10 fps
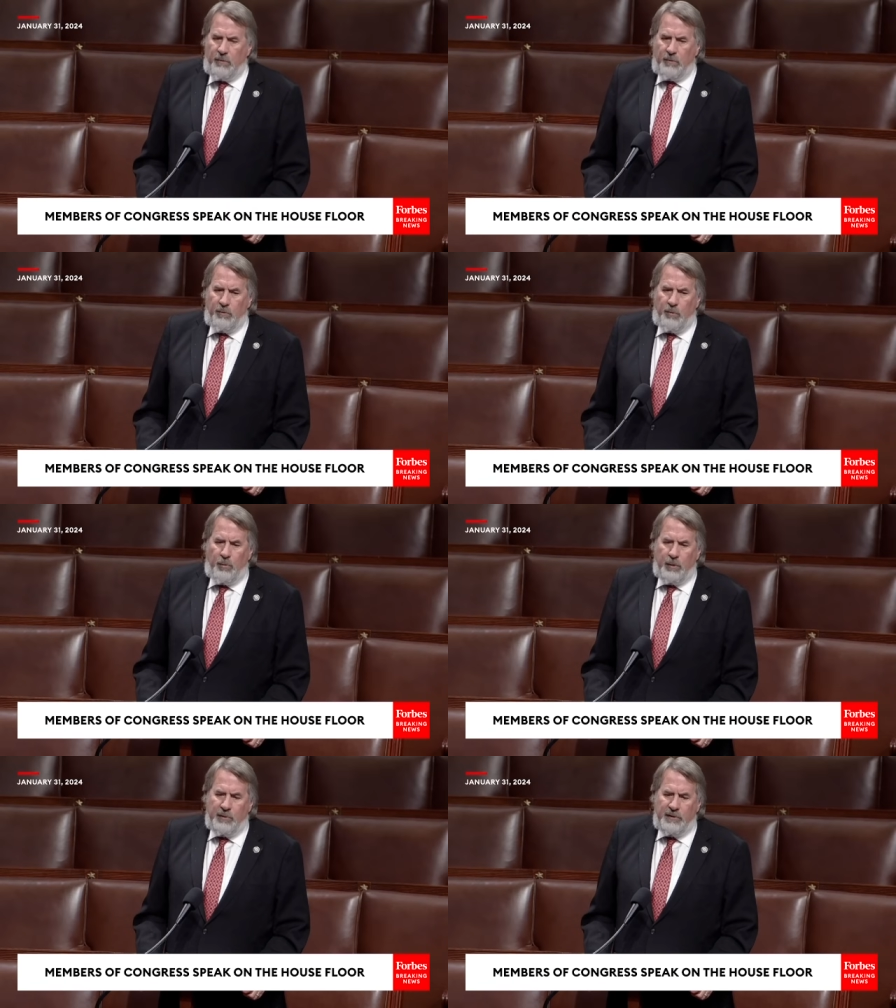And we'll,
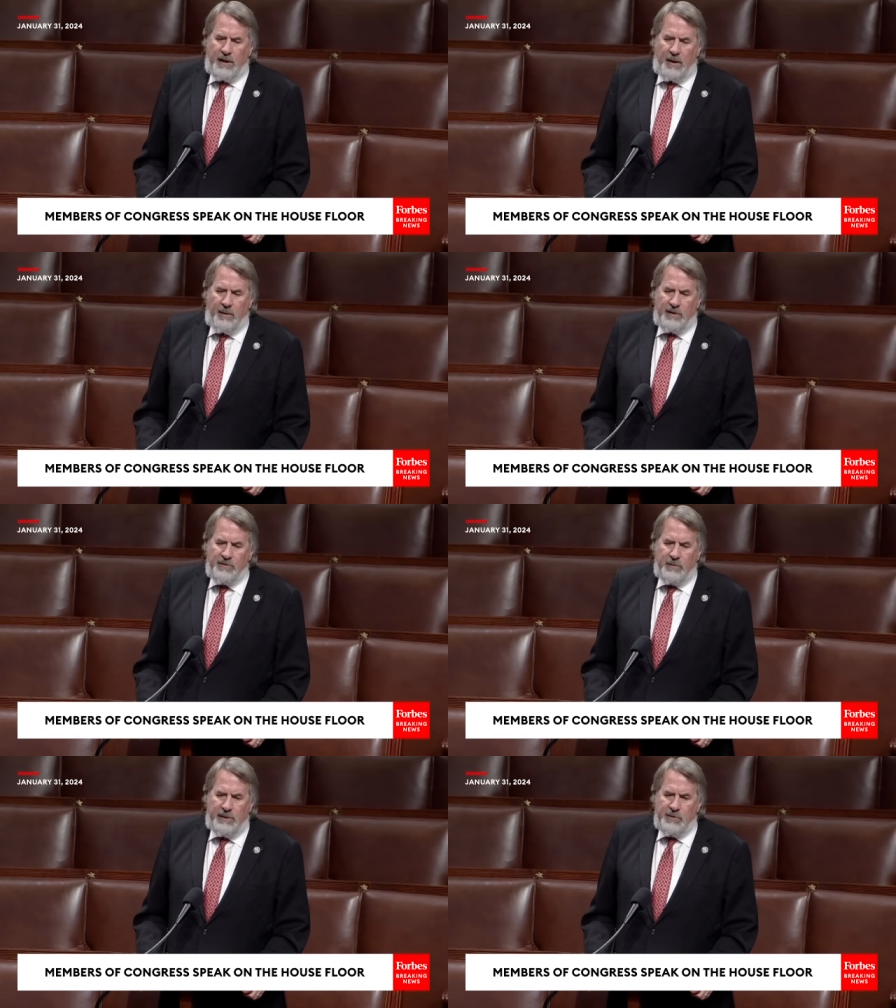we'll work with
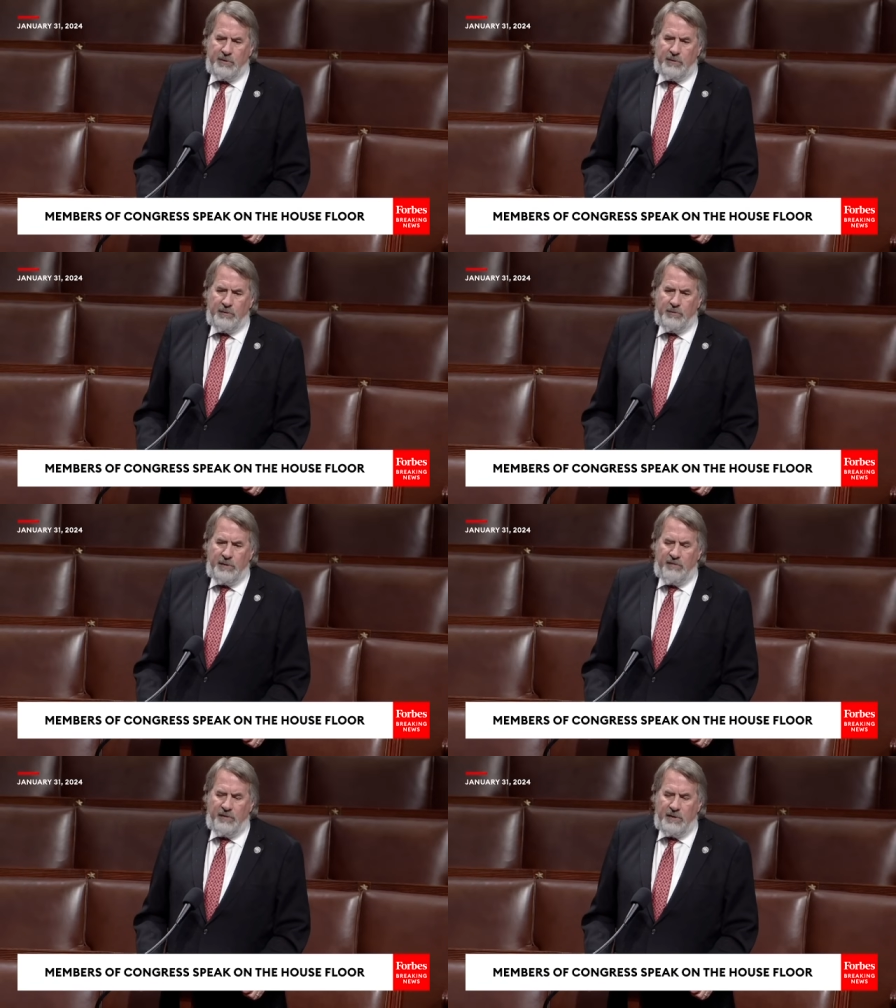IRS to make sure those
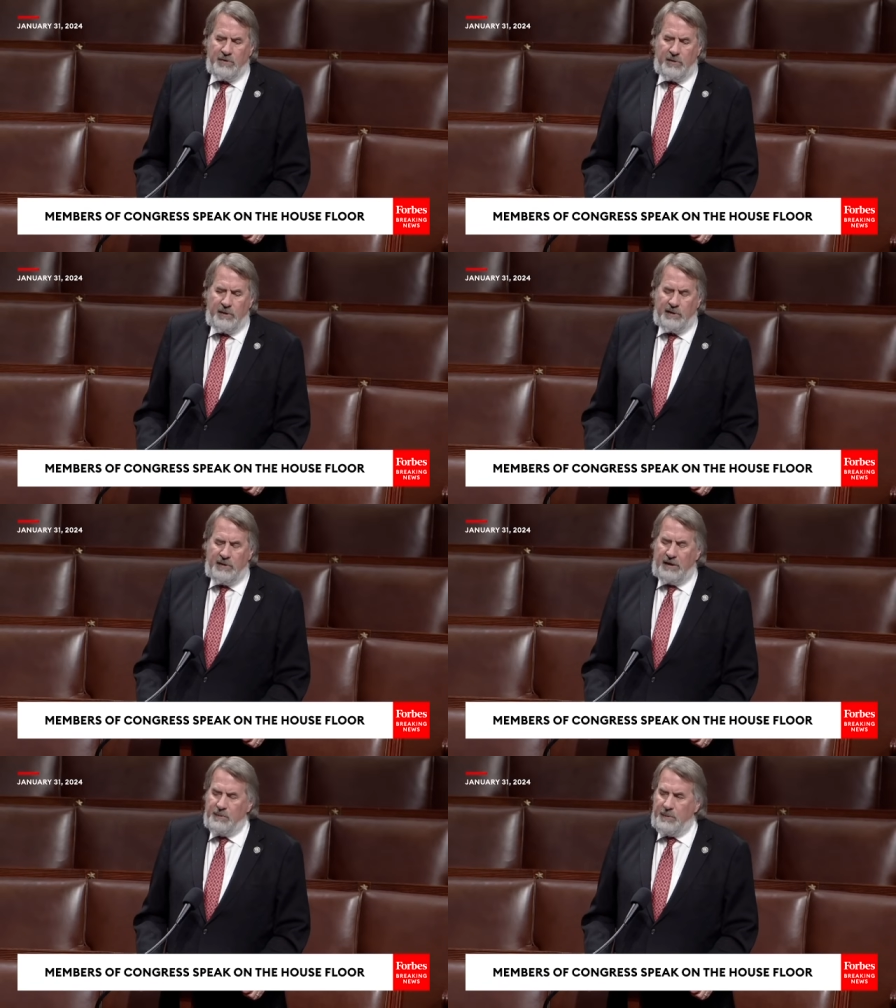refunds are
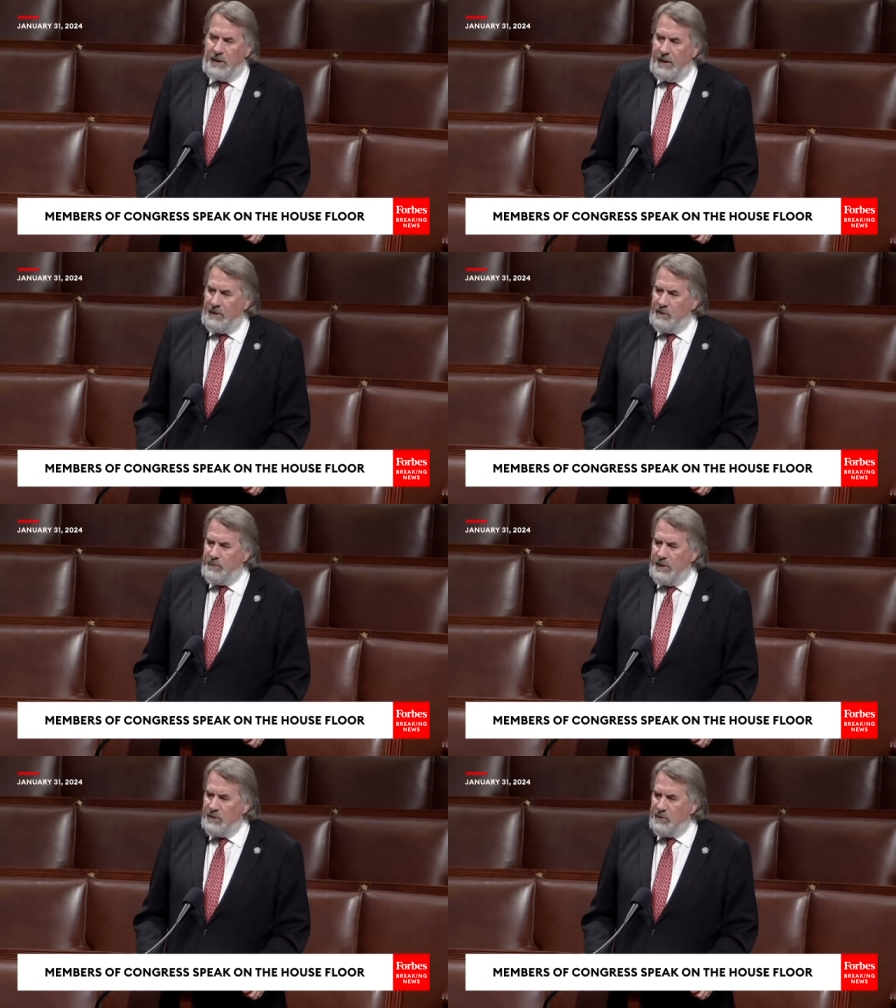expedited as
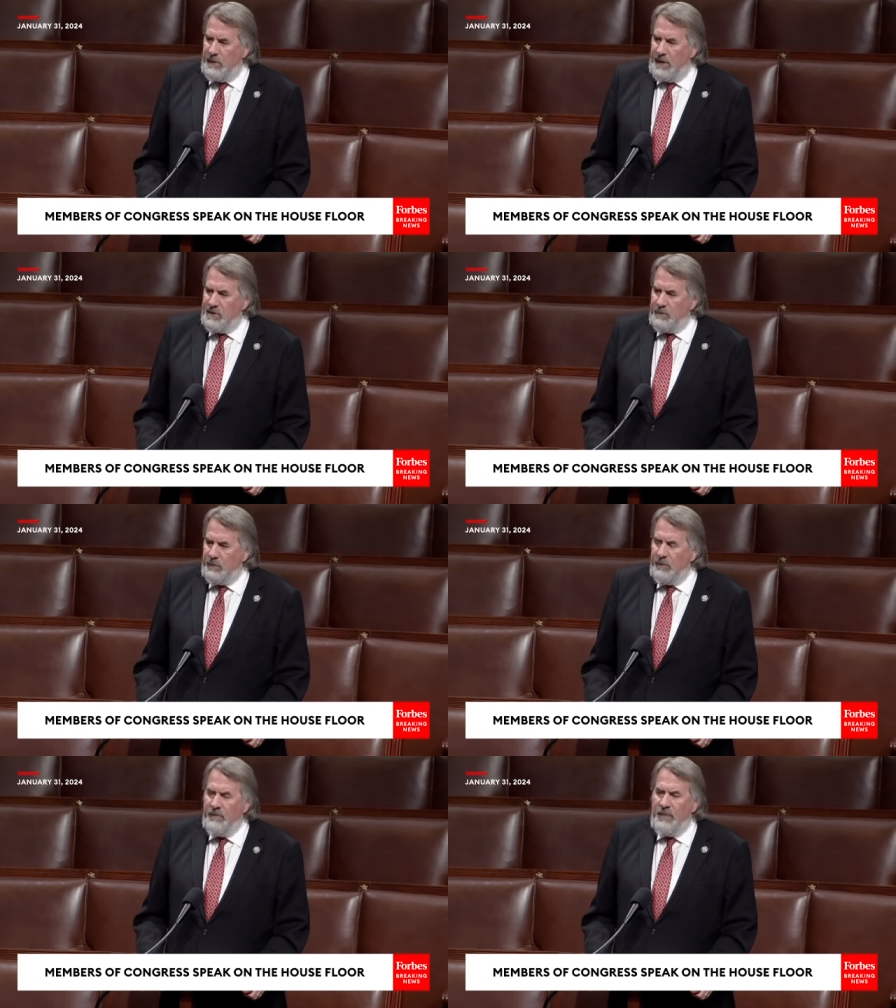best as
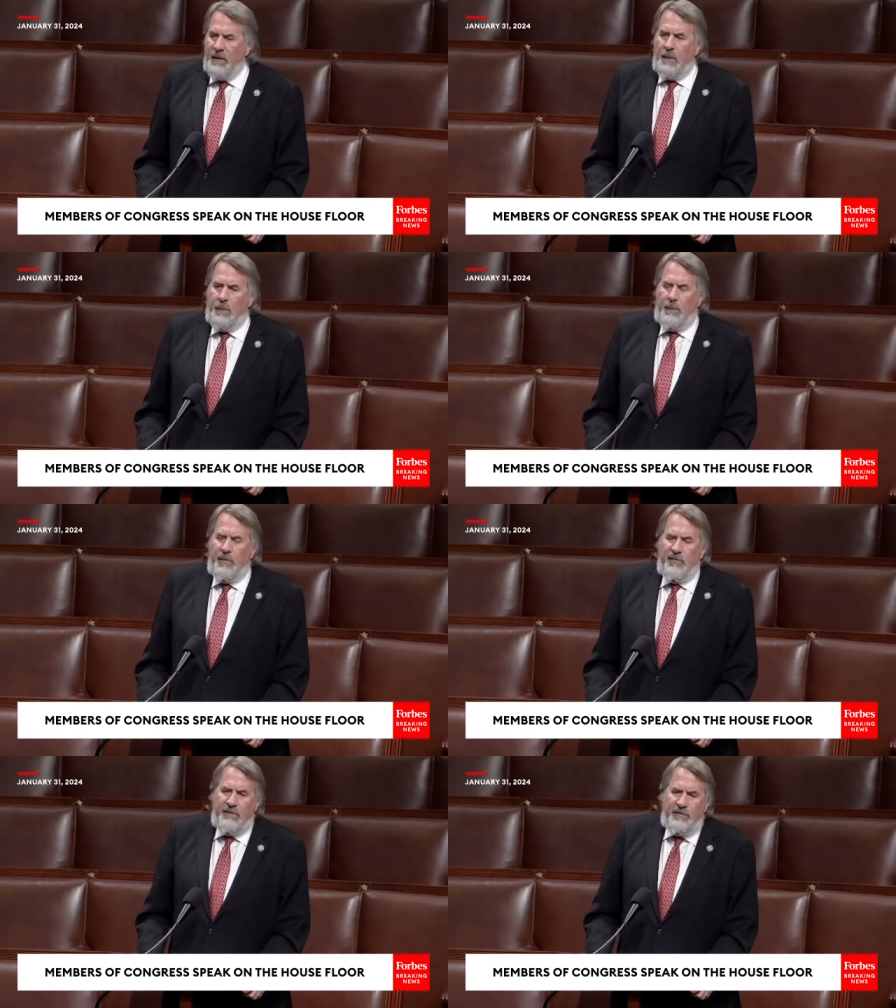possible, but
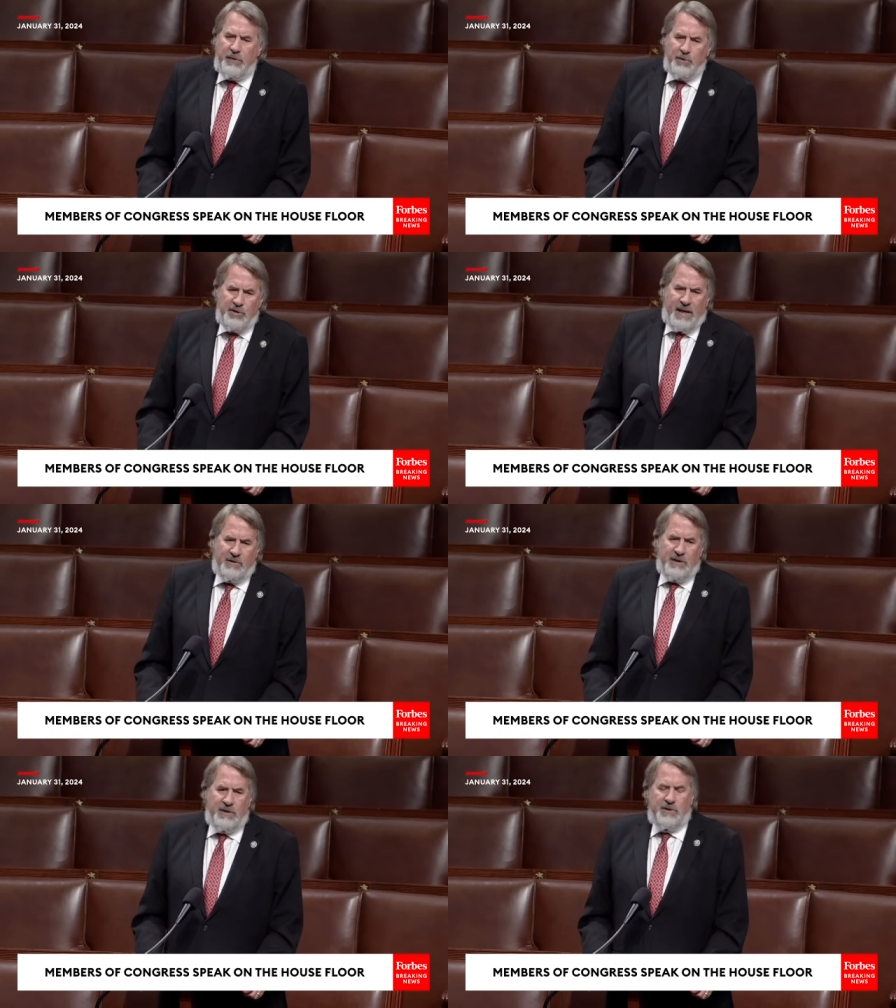prevent future
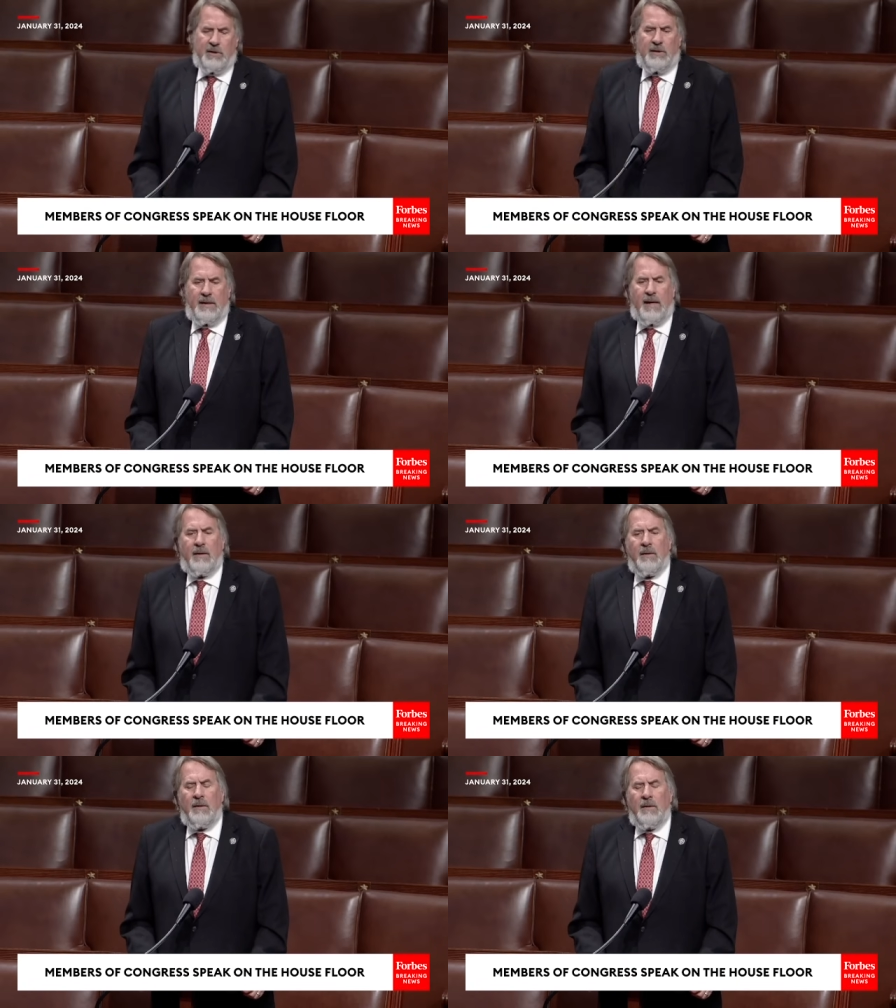taxation on
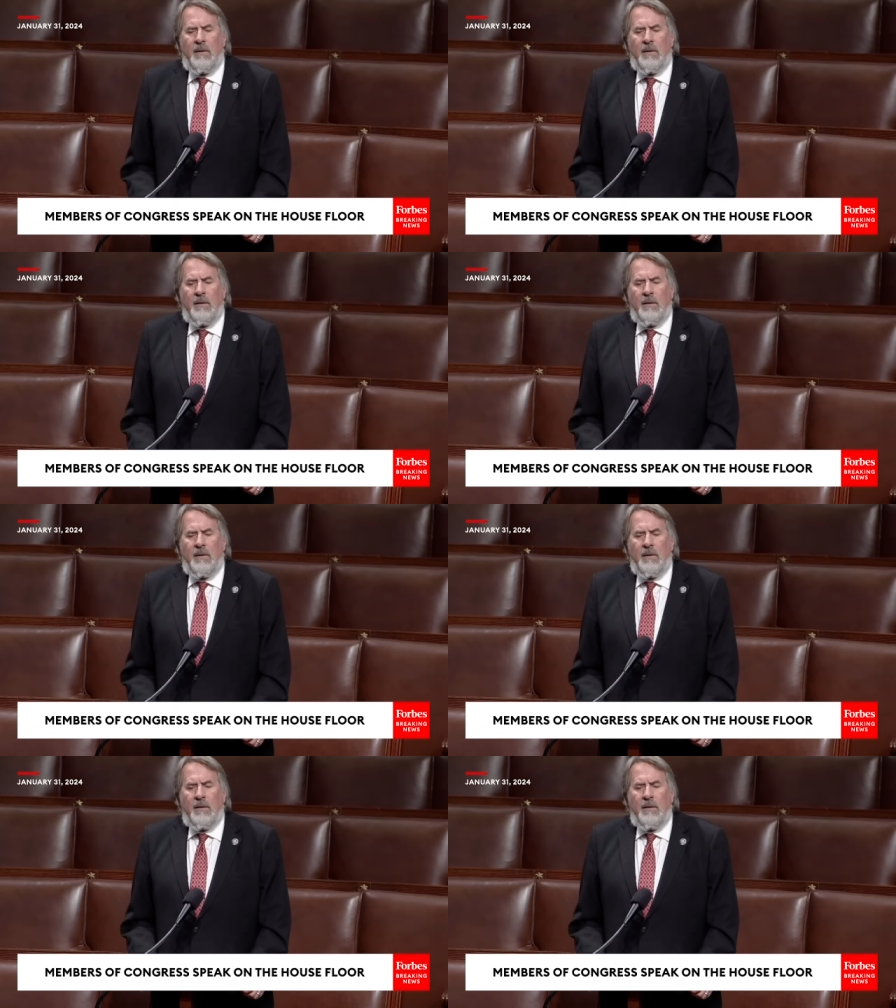that